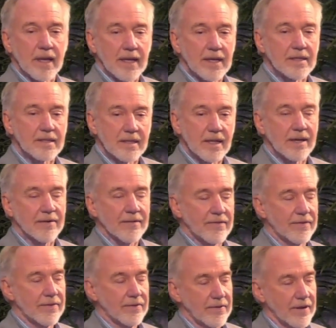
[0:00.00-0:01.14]
instead of
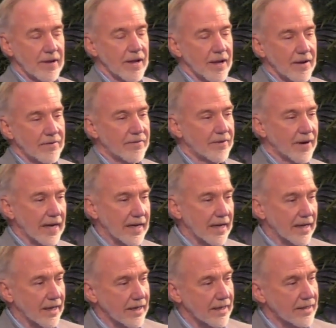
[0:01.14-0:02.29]

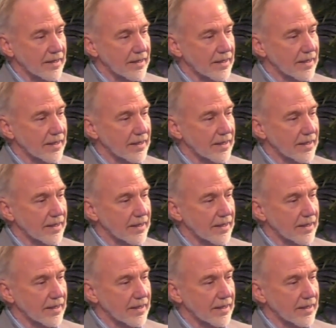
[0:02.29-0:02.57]
fighting it,